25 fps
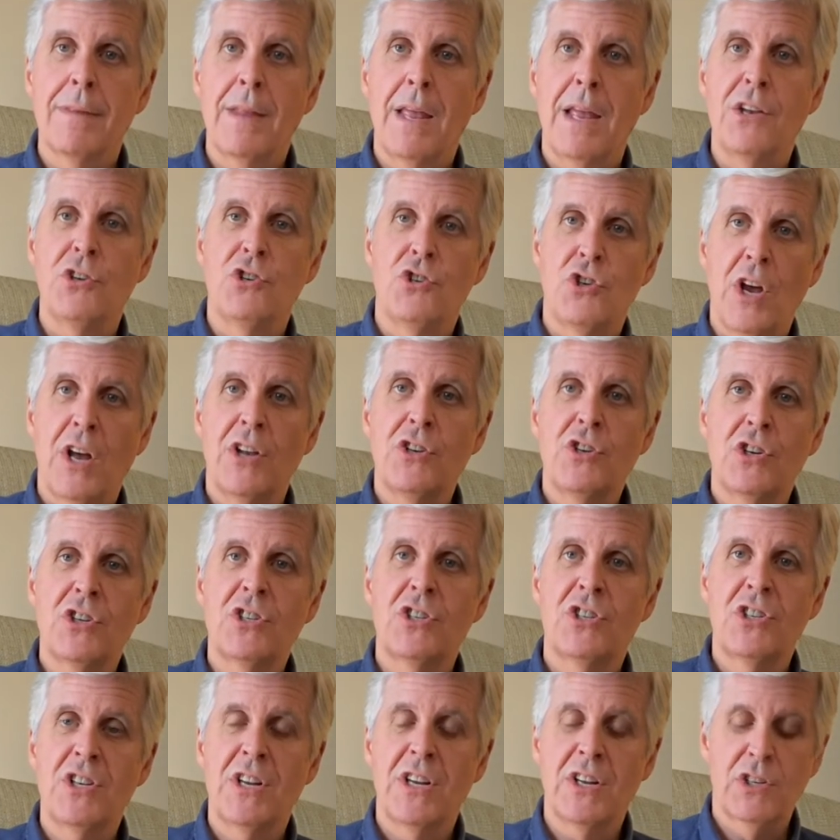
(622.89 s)
And
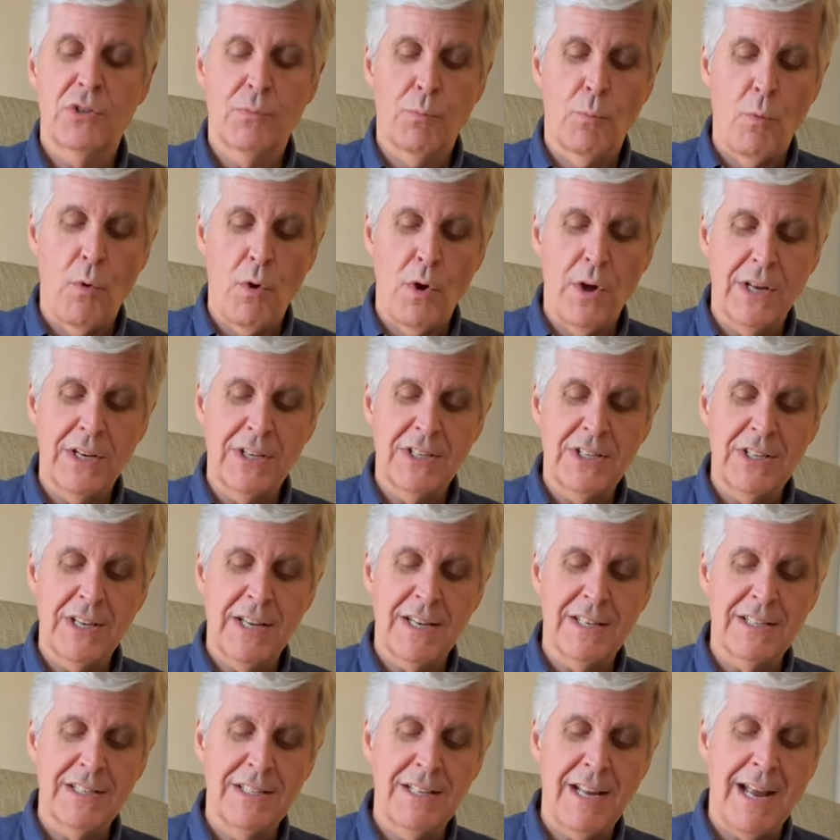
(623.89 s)
Judges 6 1
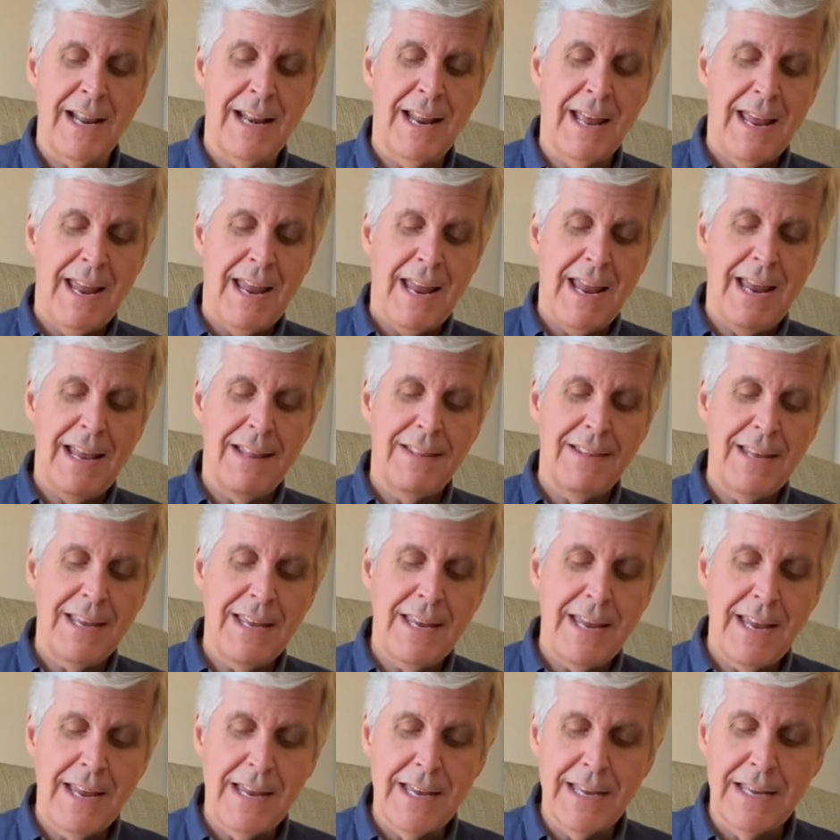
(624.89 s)
says that in
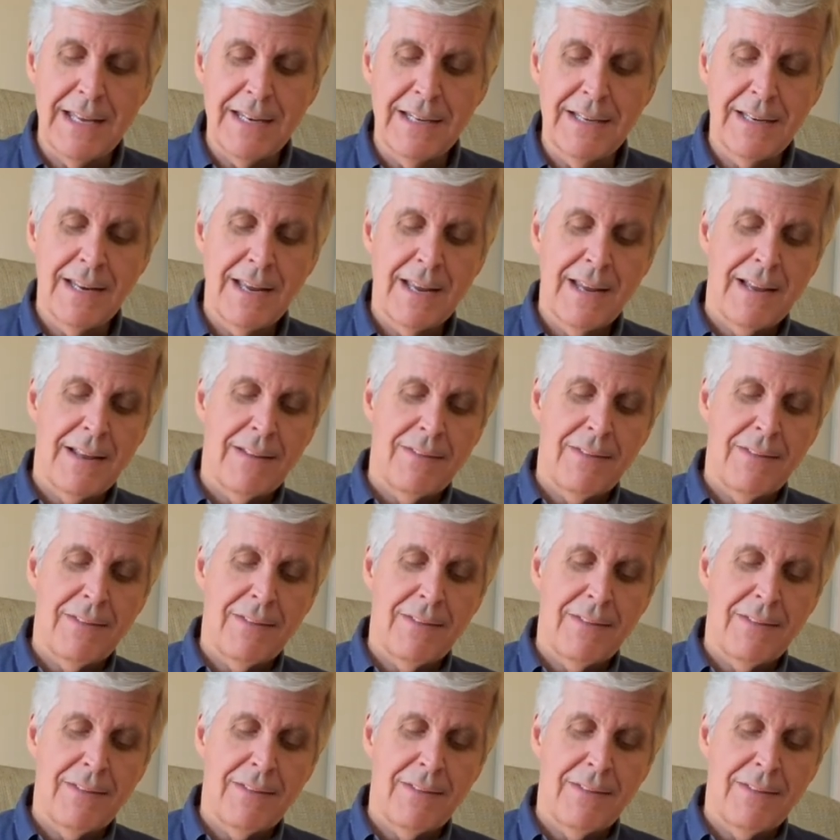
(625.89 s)
the end,